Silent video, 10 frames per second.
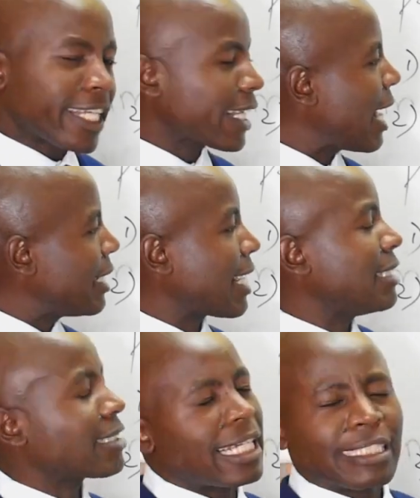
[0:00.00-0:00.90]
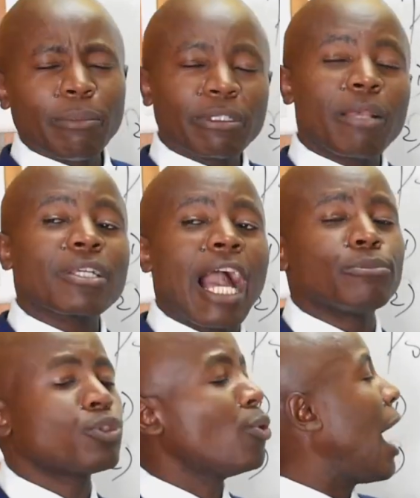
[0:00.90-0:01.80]
it can sometimes
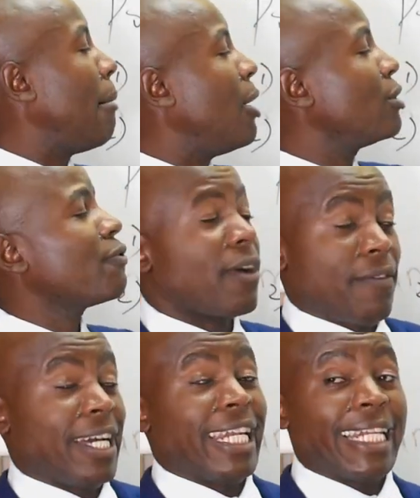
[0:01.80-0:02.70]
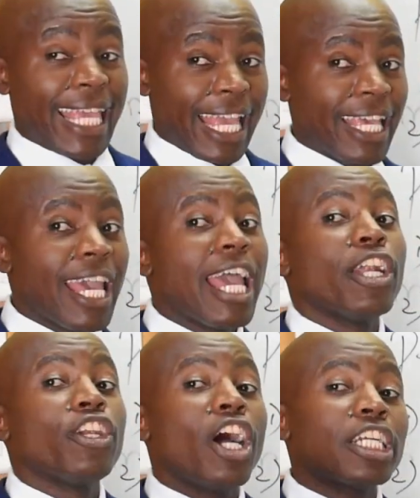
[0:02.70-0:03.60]
come to about 500K.
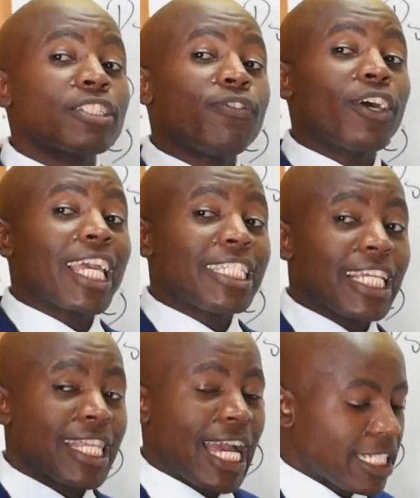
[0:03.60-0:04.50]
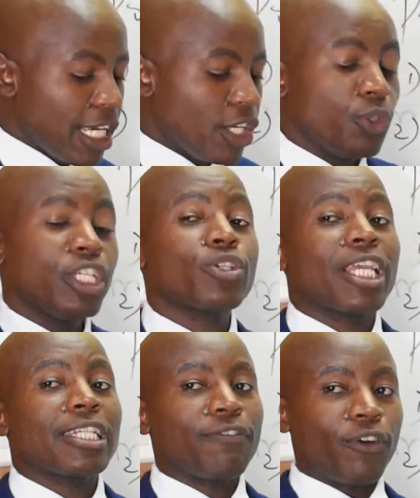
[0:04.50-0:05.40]
Not forgetting that you need to
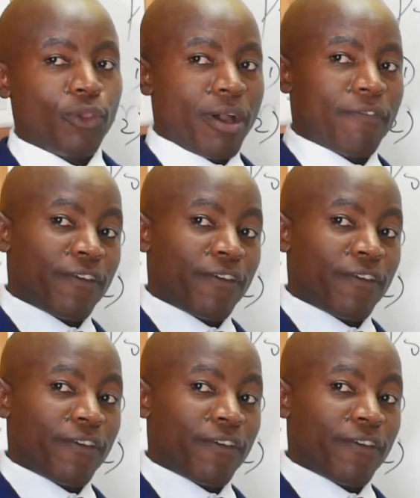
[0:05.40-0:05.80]
cater for your